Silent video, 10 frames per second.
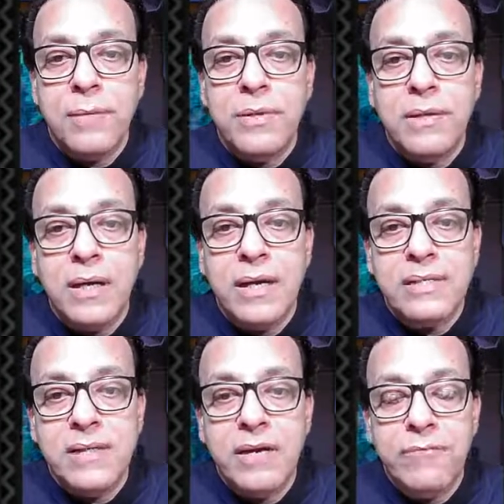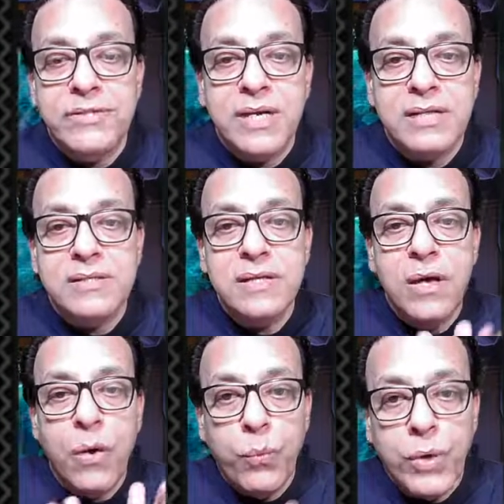The carbon dioxide, which
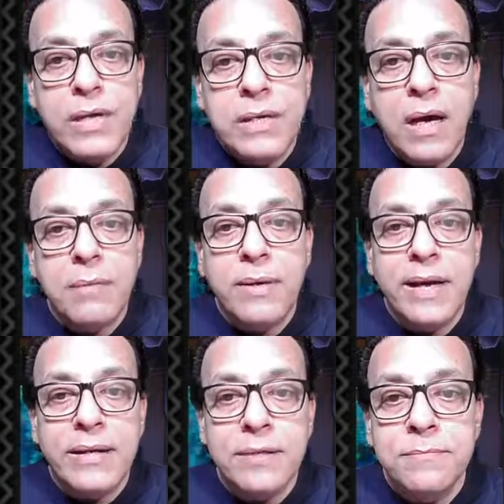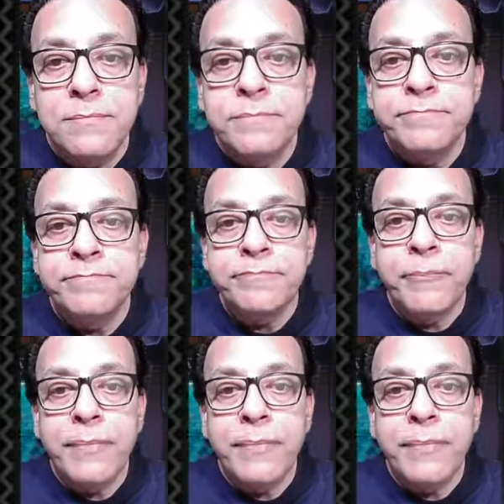has one carbon atom